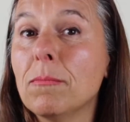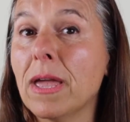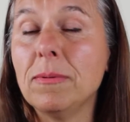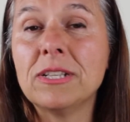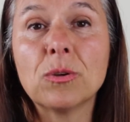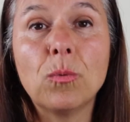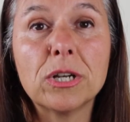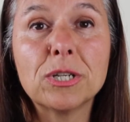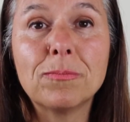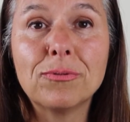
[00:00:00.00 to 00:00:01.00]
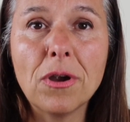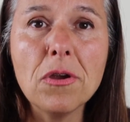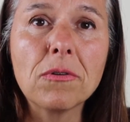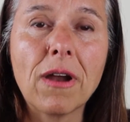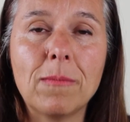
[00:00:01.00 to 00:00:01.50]
Maybe to watch a
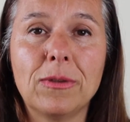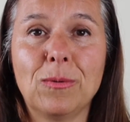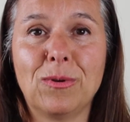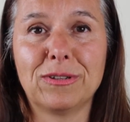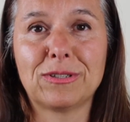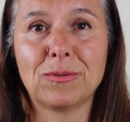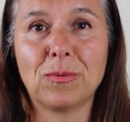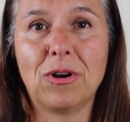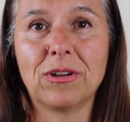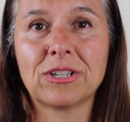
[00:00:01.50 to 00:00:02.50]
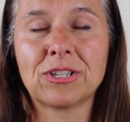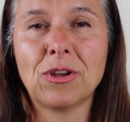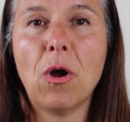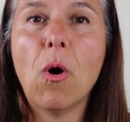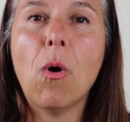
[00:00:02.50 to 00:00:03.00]
program you want to watch
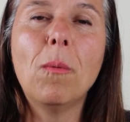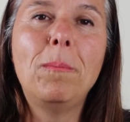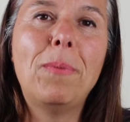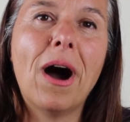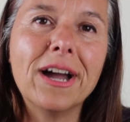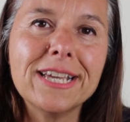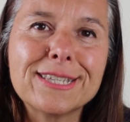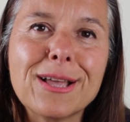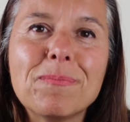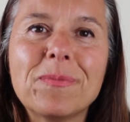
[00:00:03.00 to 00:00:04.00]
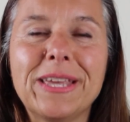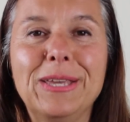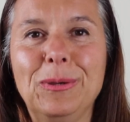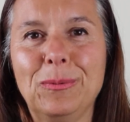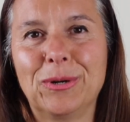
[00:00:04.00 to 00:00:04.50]
or buy
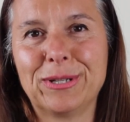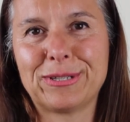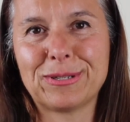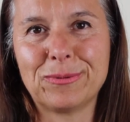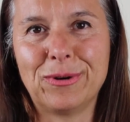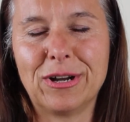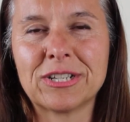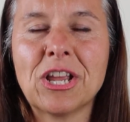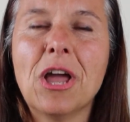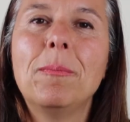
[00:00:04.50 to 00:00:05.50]
something you want to watch,